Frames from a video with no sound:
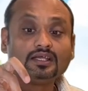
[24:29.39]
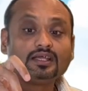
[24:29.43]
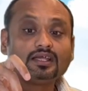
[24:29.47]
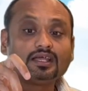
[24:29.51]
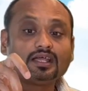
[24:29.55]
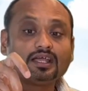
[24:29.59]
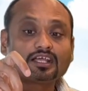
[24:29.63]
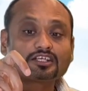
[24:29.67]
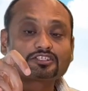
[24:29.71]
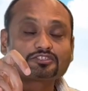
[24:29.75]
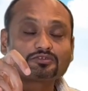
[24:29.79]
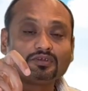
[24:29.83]

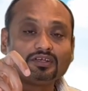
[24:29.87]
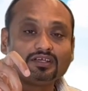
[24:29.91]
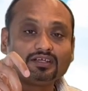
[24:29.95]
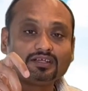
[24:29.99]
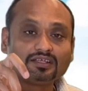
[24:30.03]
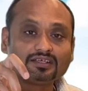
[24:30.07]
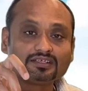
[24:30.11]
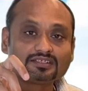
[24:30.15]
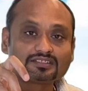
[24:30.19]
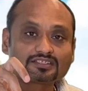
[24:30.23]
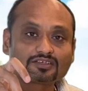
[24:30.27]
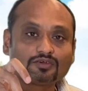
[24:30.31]
actually
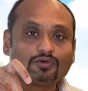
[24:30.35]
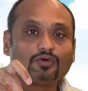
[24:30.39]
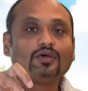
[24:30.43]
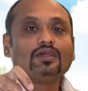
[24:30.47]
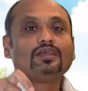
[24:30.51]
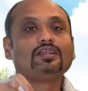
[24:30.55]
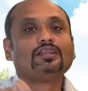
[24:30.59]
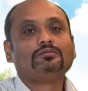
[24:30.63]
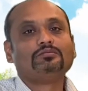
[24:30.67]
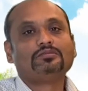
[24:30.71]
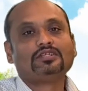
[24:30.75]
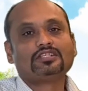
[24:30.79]
does oil
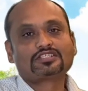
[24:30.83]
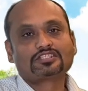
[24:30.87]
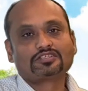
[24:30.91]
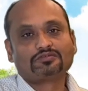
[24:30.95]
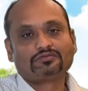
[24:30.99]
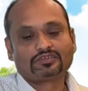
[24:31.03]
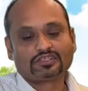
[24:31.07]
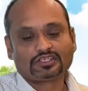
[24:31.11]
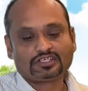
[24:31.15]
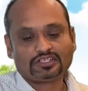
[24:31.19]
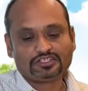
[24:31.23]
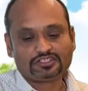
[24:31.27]

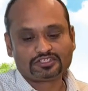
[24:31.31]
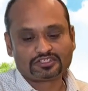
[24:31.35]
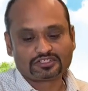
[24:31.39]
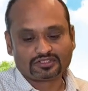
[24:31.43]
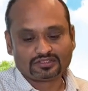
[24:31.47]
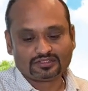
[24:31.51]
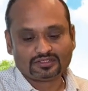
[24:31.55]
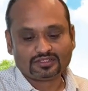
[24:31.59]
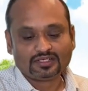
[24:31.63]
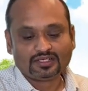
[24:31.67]
emulsification.